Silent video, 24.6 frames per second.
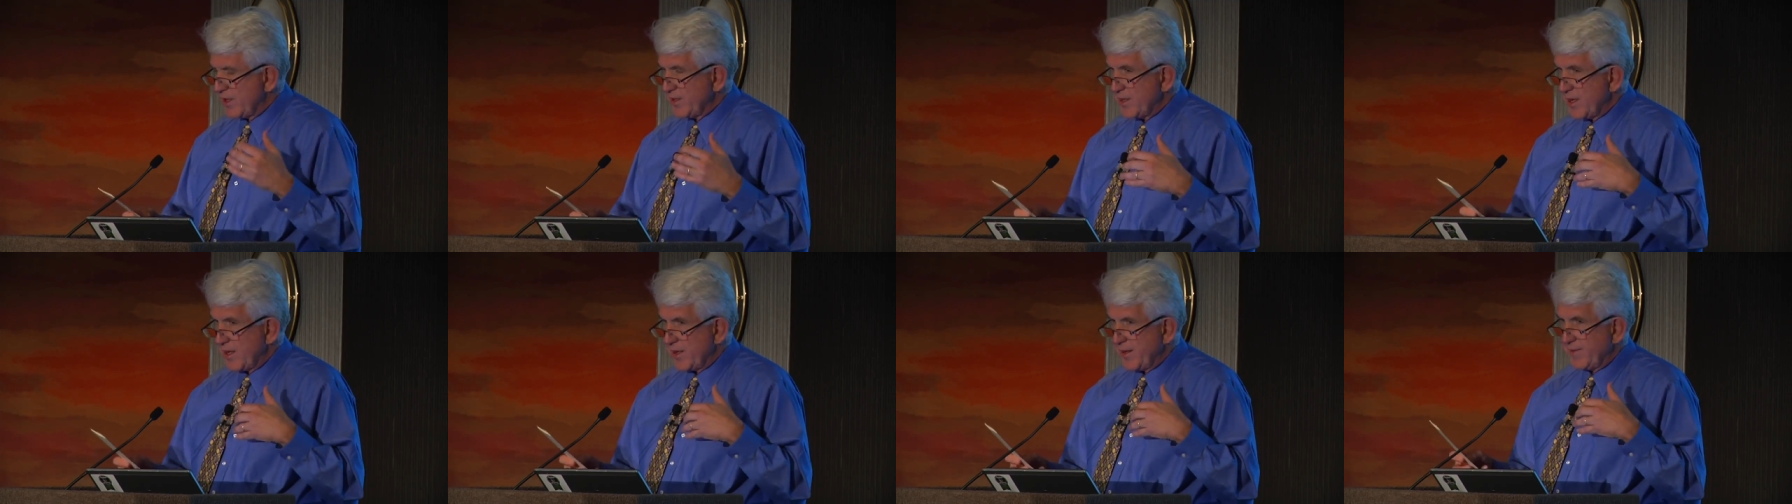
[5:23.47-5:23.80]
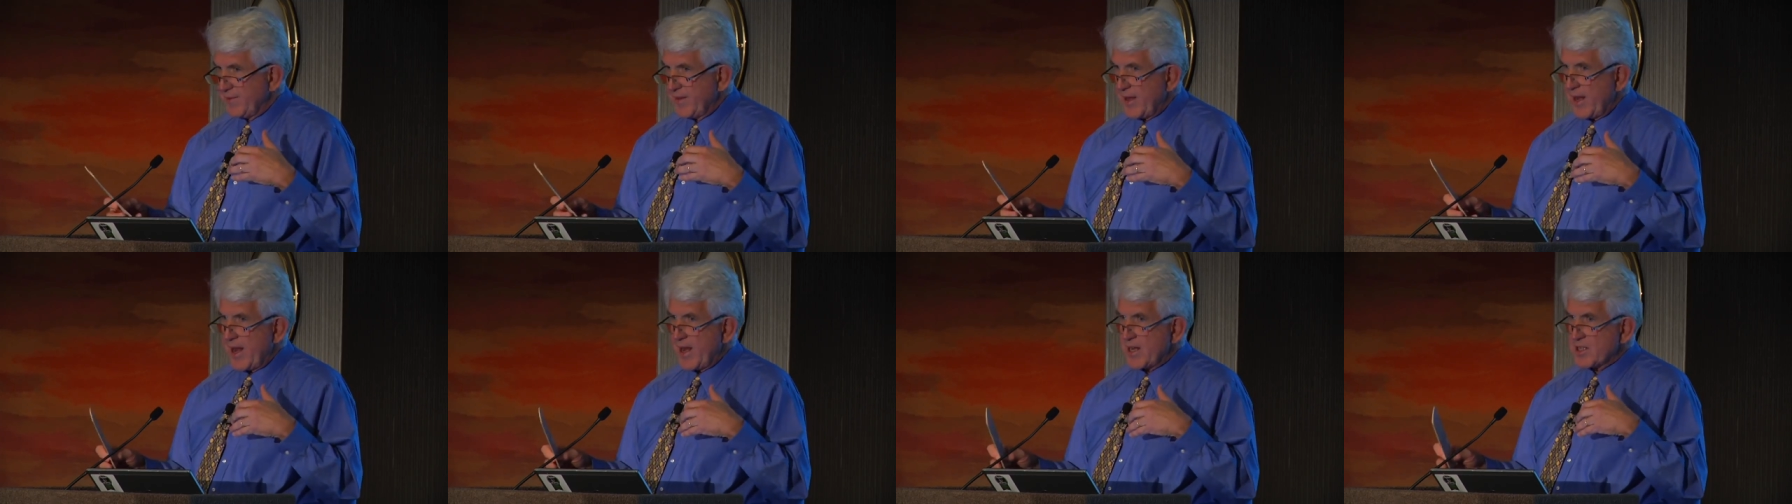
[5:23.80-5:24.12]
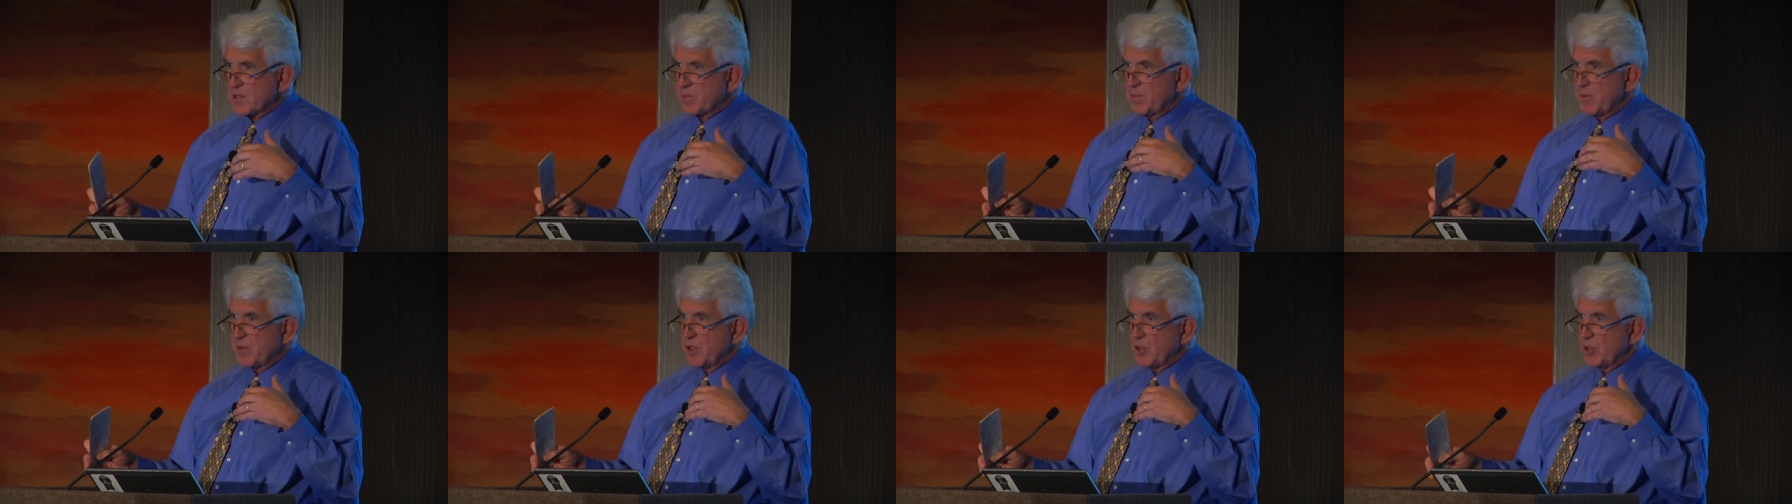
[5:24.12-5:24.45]
and, and they
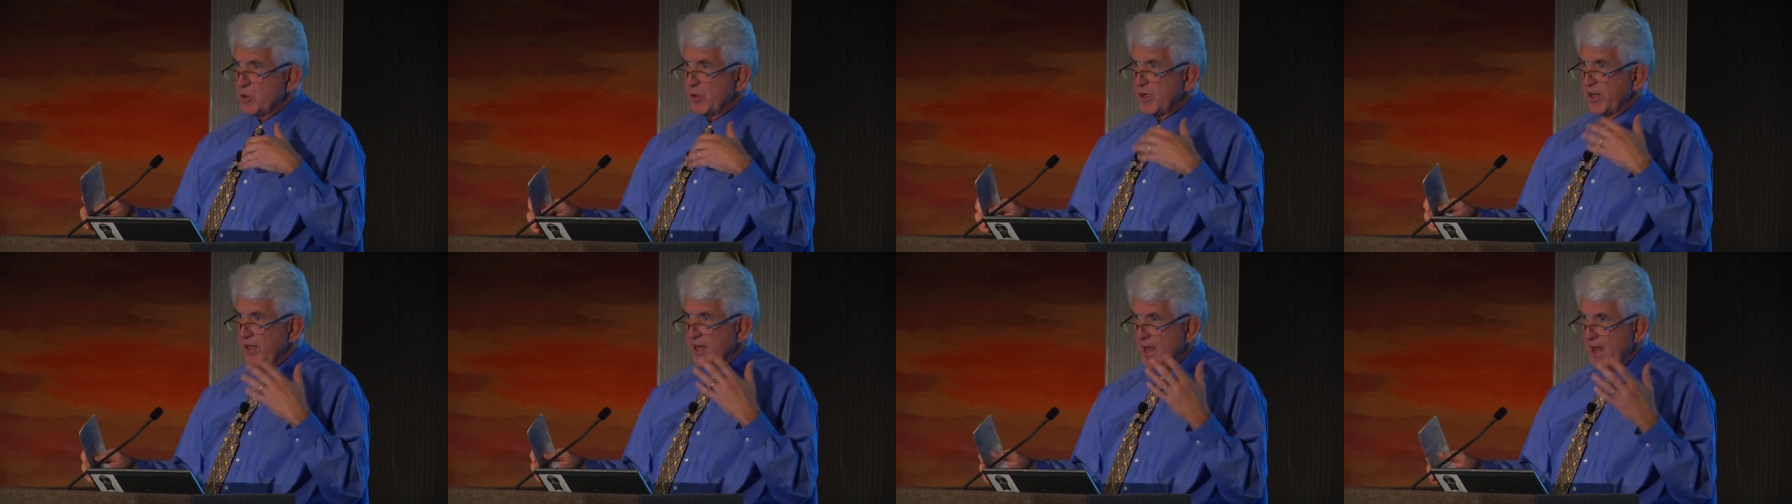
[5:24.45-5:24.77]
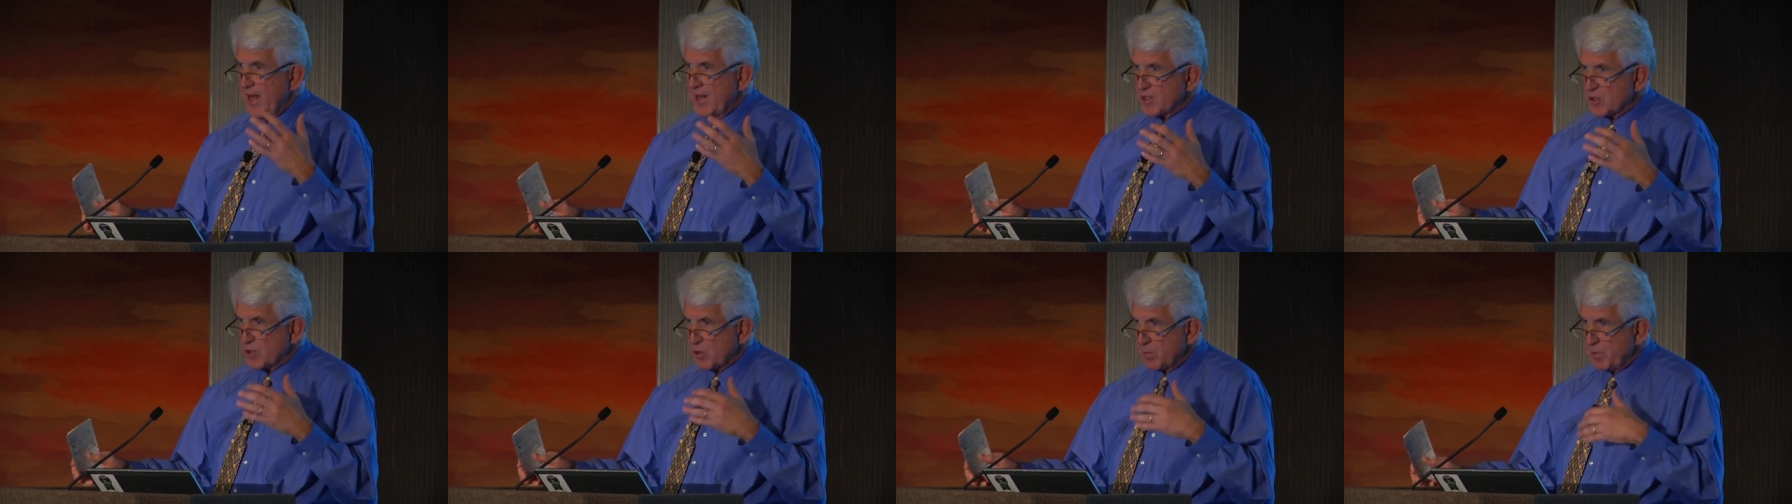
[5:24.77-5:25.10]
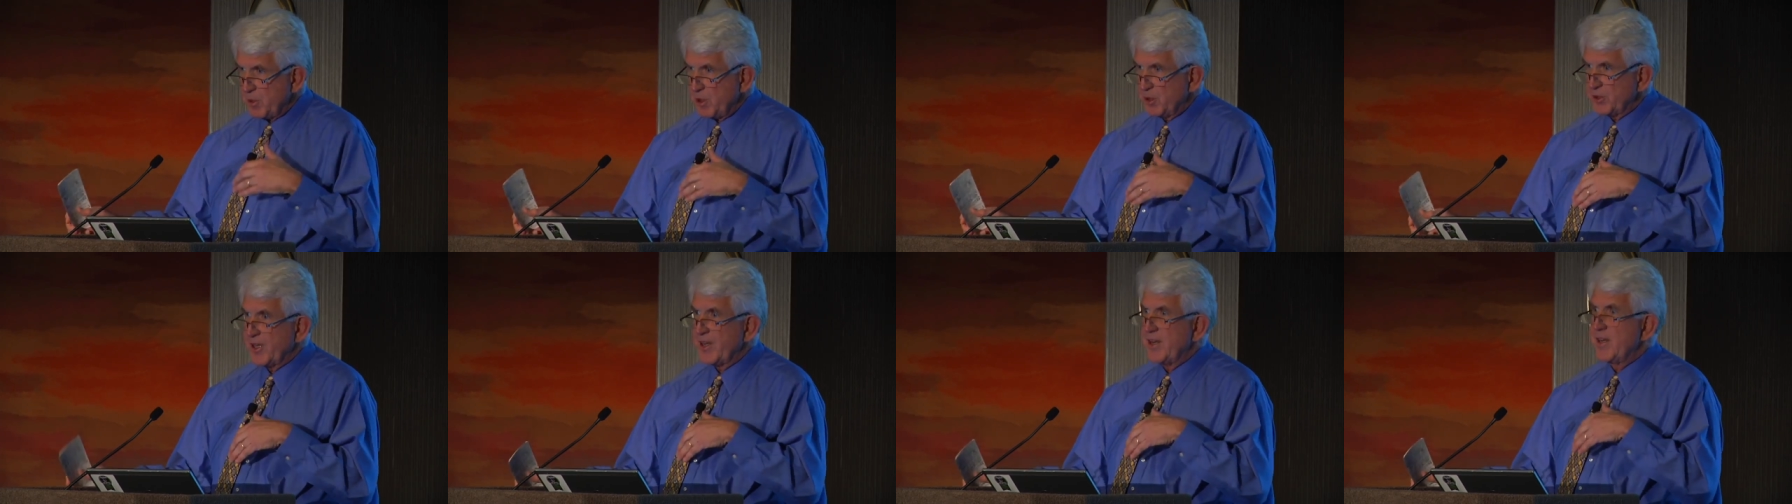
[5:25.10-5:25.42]
asked me to do it again. So
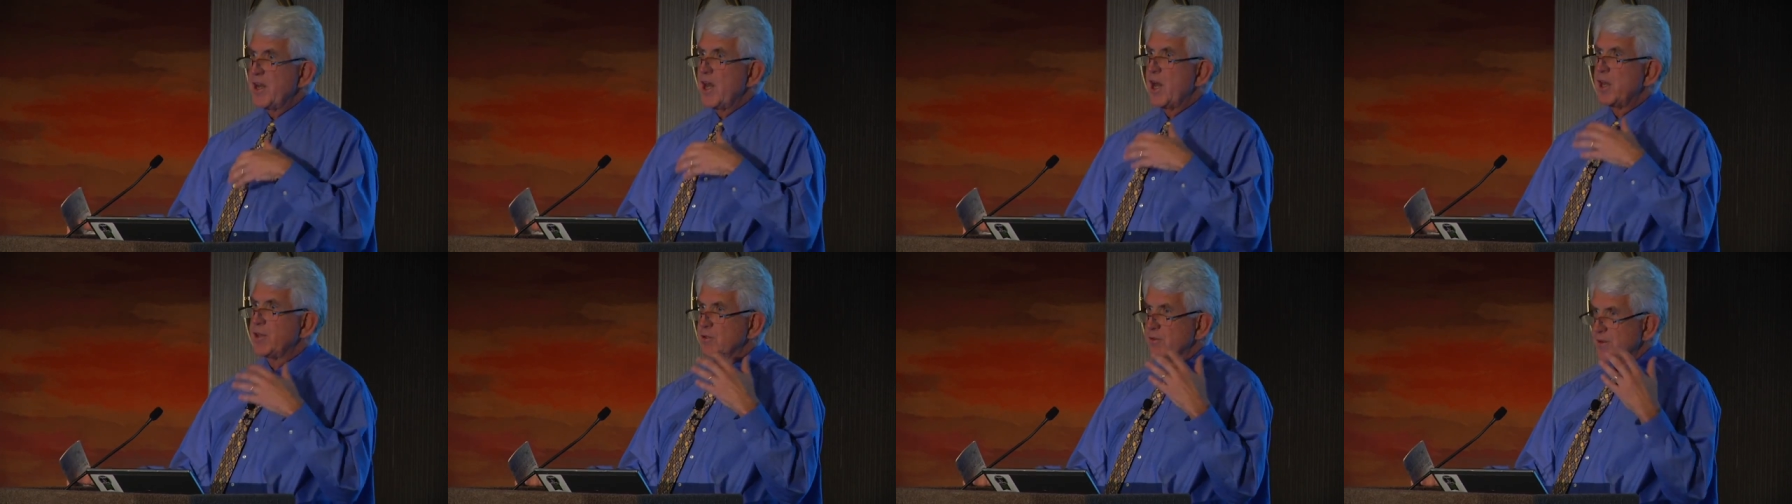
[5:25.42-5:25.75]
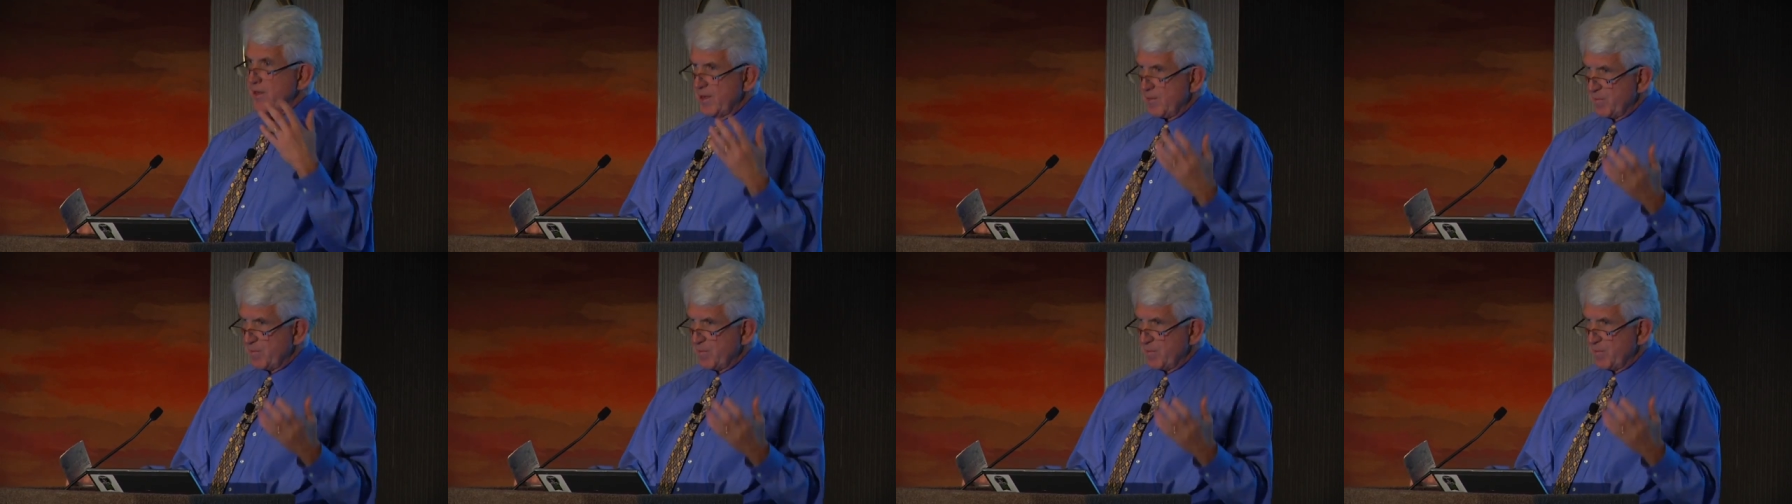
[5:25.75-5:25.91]
build another